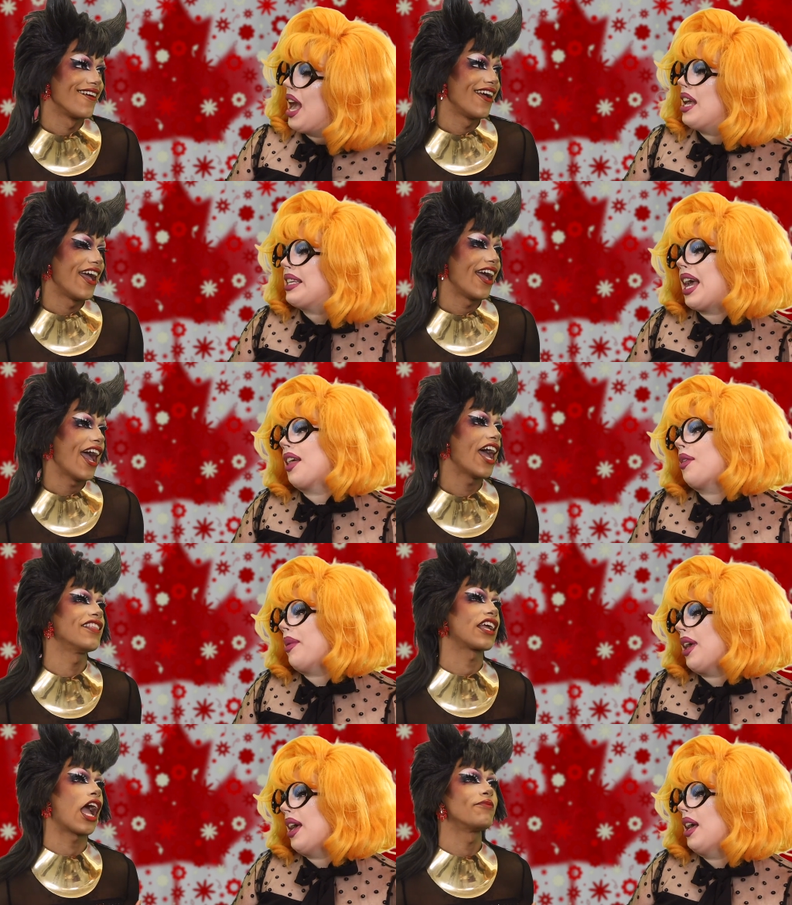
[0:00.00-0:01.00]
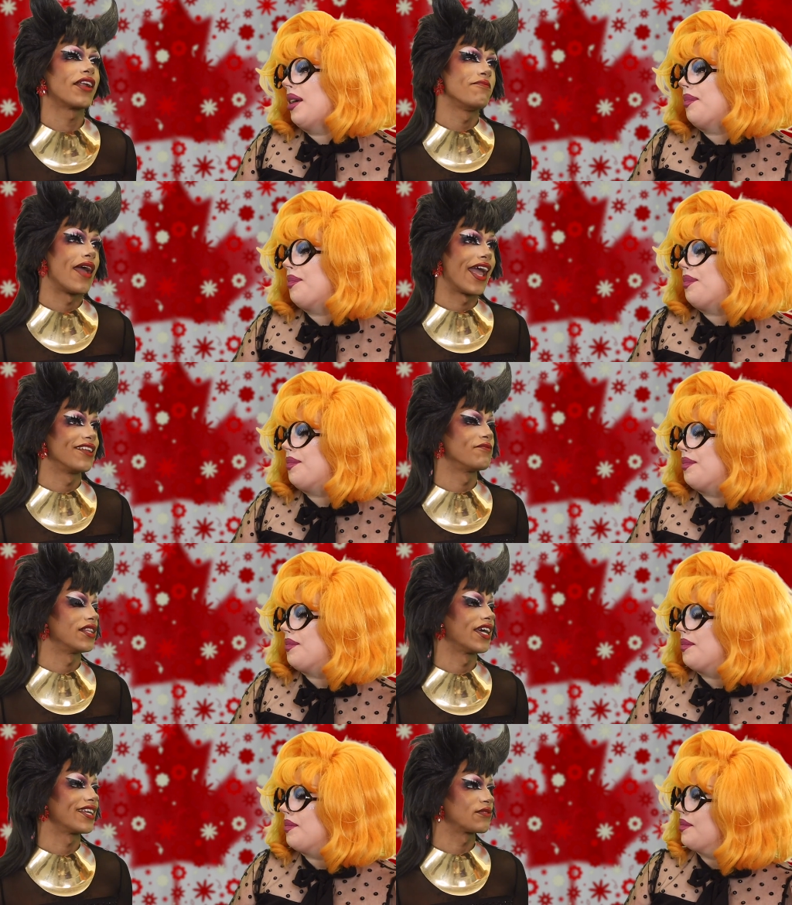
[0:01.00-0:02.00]
Speaker 1: Uh, yeah. And like I'm not a man, but
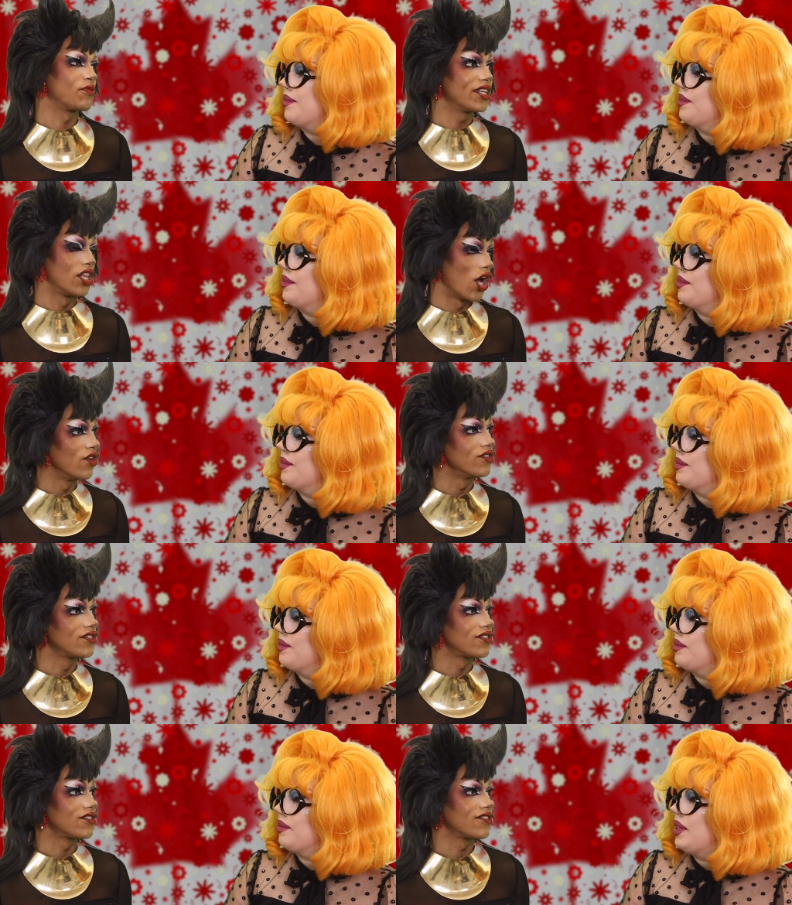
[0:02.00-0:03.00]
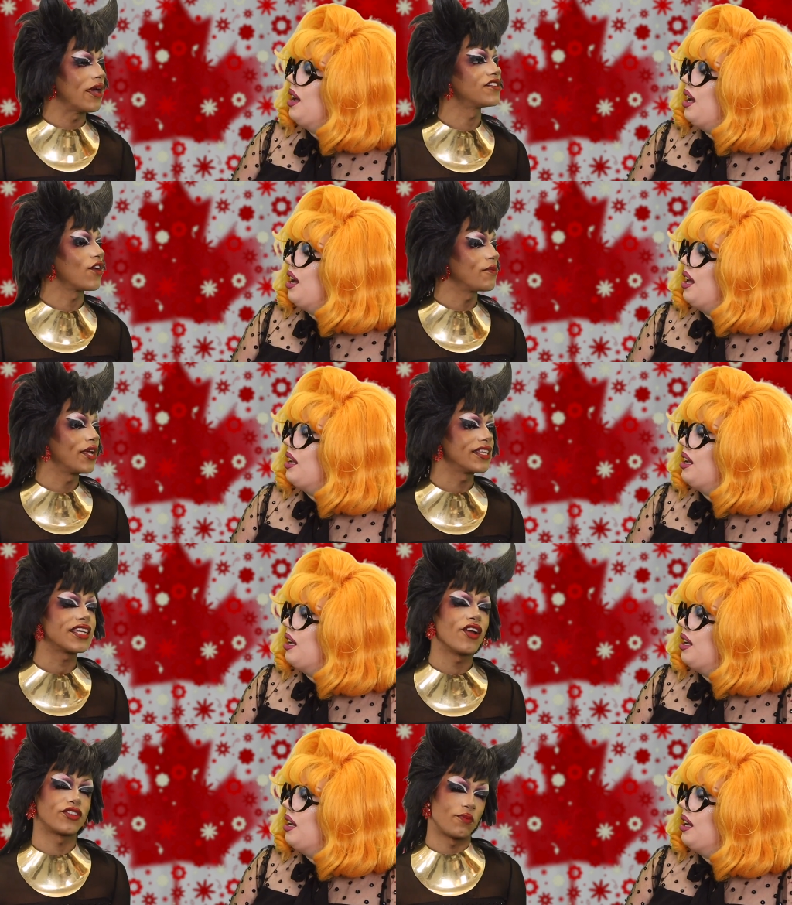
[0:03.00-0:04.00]
like it's pretty. Cool clothes. And so I'm playing the
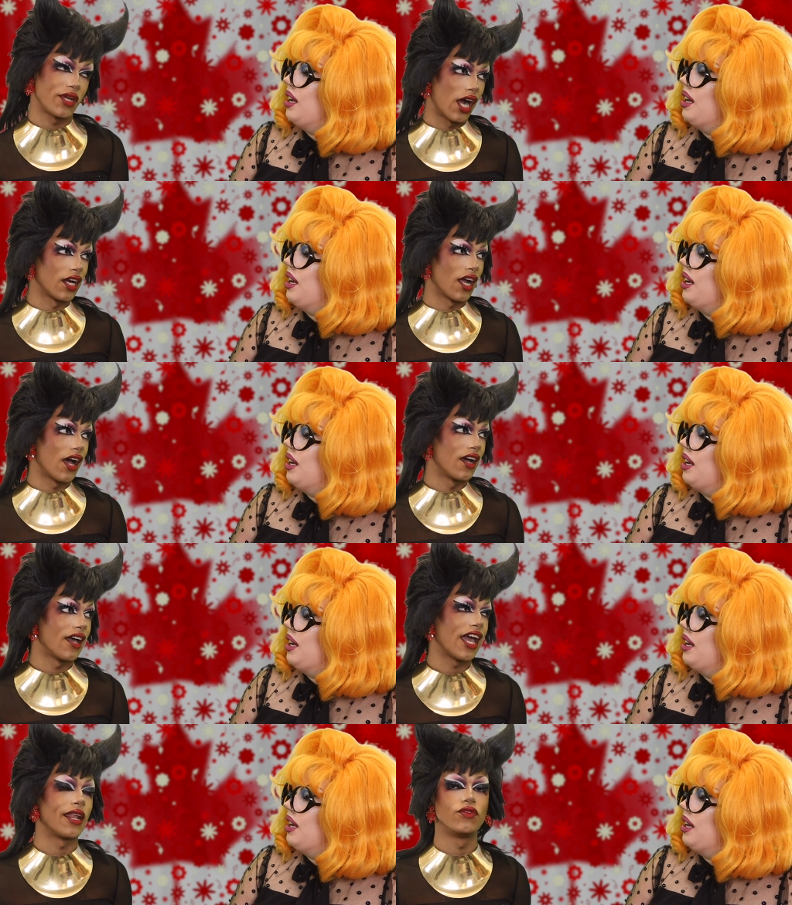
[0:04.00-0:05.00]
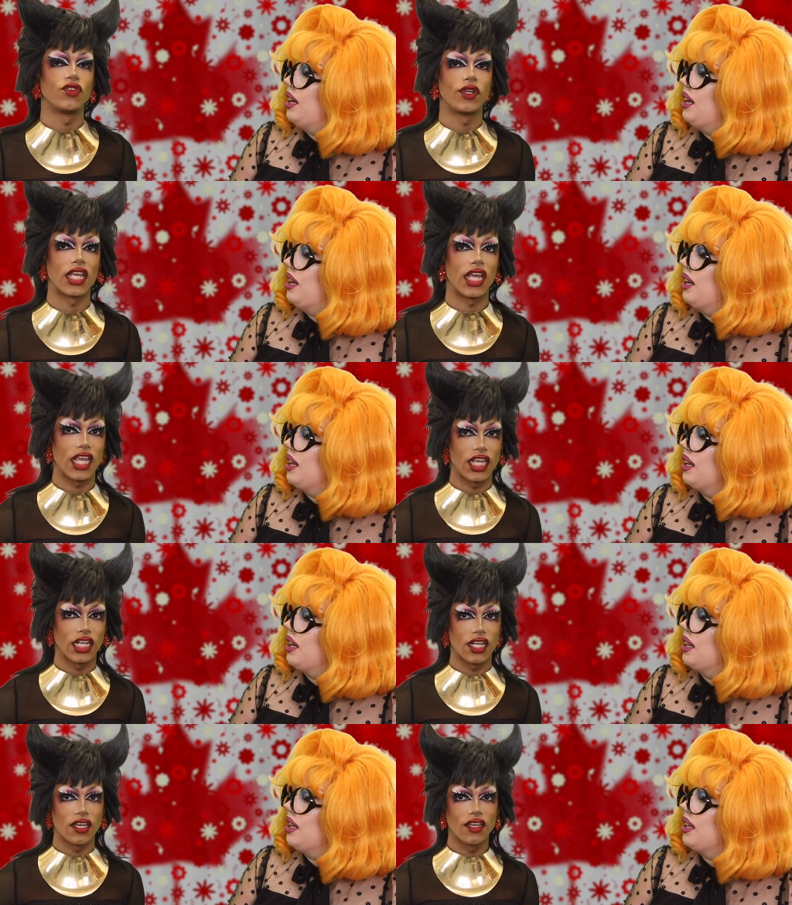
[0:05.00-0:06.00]
character Bianca, and I'm doing it
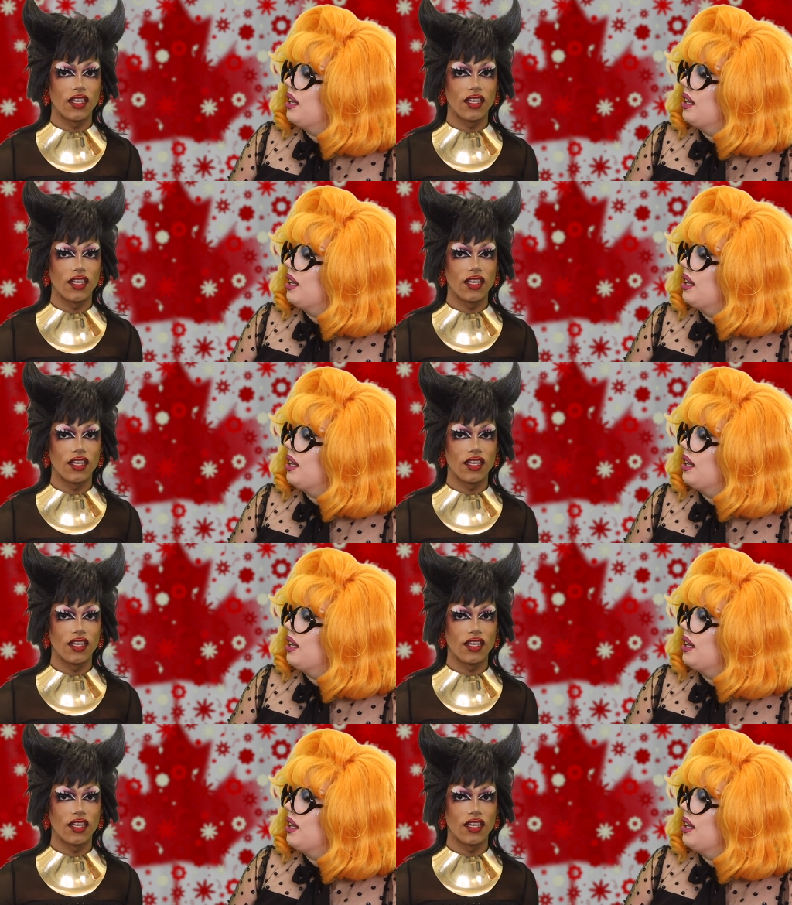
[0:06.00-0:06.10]
in